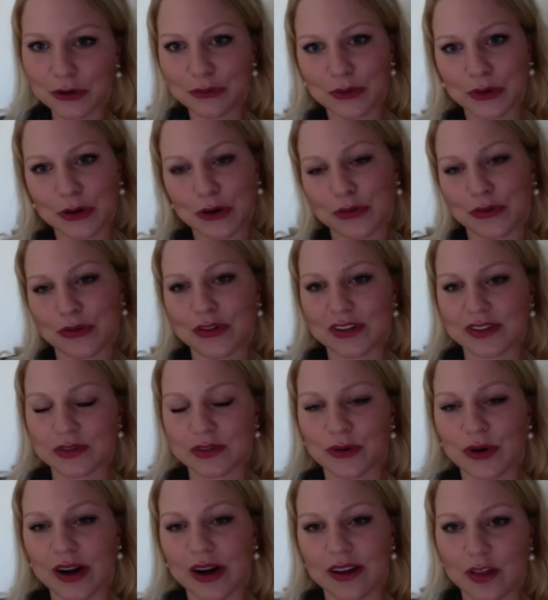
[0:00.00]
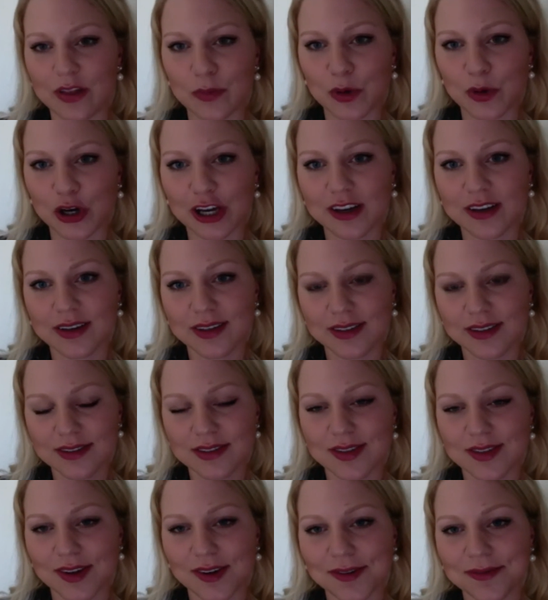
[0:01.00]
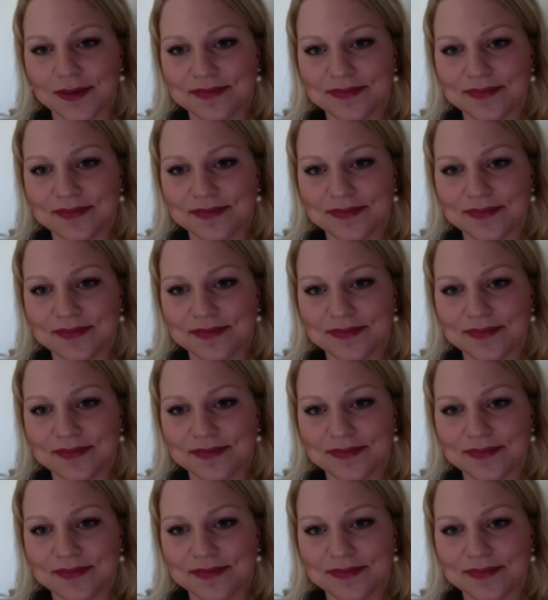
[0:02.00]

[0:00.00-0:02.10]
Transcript: go through the story of the book. So.